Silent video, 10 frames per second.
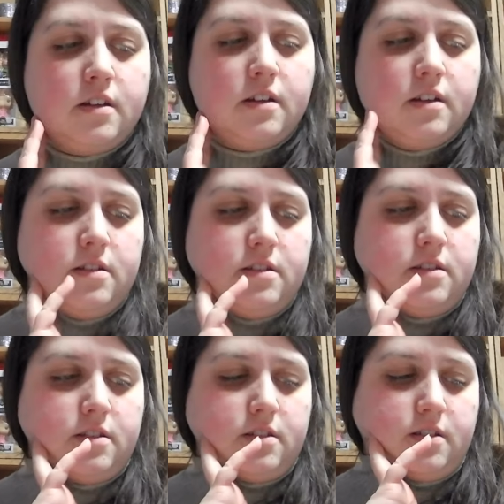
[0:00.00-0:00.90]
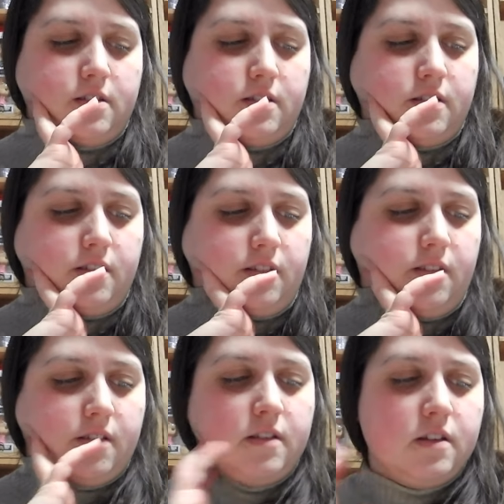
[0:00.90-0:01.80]

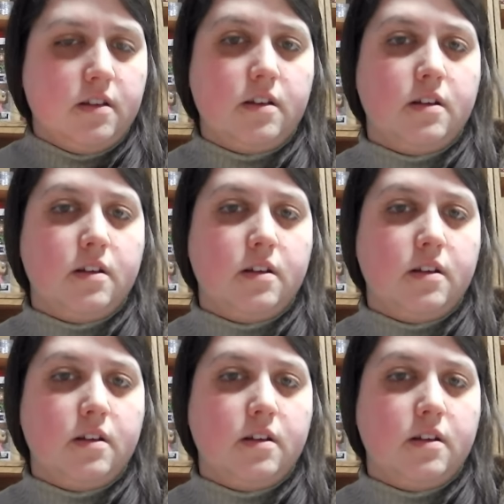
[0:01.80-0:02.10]
(no one is talking)